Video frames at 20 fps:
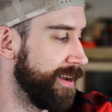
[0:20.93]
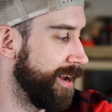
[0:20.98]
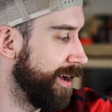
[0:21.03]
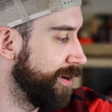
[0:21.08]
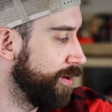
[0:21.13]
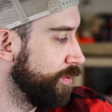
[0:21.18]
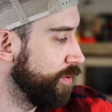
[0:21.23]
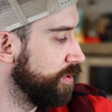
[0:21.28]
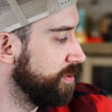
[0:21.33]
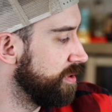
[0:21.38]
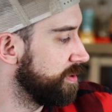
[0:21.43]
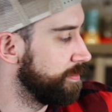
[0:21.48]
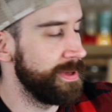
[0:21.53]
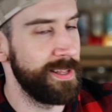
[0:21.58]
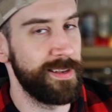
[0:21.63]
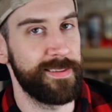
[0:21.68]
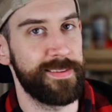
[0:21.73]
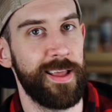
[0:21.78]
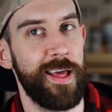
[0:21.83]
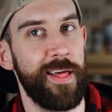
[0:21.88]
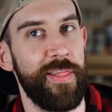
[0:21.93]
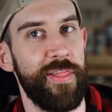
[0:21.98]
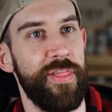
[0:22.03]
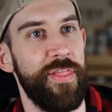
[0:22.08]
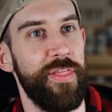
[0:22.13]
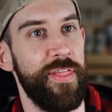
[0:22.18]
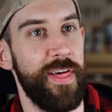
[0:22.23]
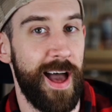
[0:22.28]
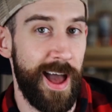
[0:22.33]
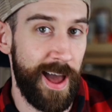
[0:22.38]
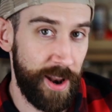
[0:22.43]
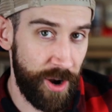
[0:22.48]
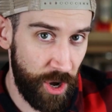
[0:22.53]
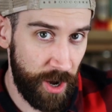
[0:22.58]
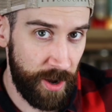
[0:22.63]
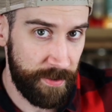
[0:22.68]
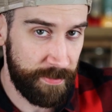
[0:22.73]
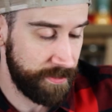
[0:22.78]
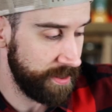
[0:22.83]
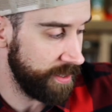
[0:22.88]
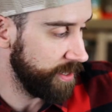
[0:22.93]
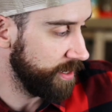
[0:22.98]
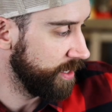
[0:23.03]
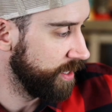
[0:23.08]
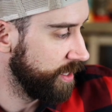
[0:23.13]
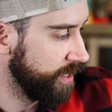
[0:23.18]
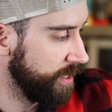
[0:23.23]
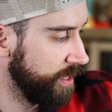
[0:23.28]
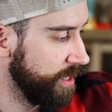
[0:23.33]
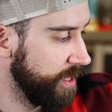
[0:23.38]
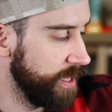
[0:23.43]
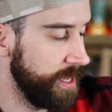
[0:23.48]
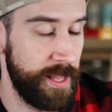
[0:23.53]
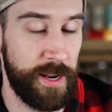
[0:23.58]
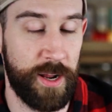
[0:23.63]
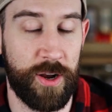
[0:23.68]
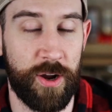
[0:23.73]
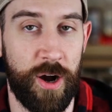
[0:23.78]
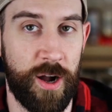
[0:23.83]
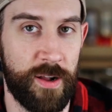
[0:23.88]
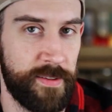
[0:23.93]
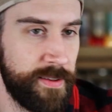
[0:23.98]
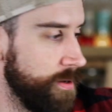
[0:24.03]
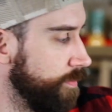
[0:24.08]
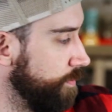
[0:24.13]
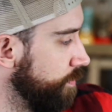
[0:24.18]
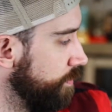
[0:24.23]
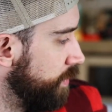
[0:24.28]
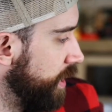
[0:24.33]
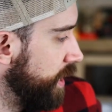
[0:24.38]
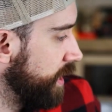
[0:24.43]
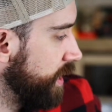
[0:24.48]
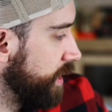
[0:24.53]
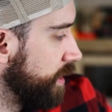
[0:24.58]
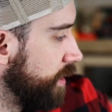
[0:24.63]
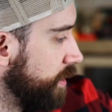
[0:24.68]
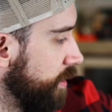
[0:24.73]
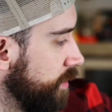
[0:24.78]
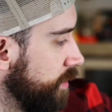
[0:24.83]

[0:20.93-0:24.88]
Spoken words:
and I don't use mint that often in a cocktail, buddy.